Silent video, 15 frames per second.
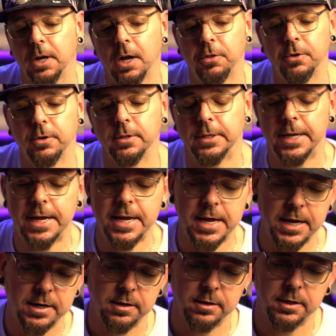other than
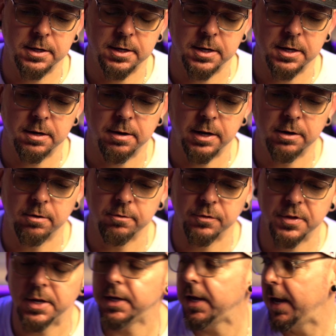that, I don't
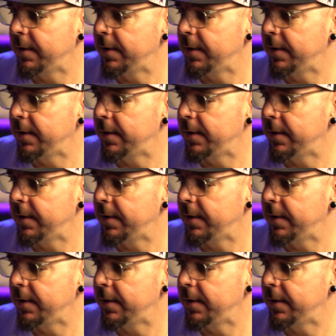think I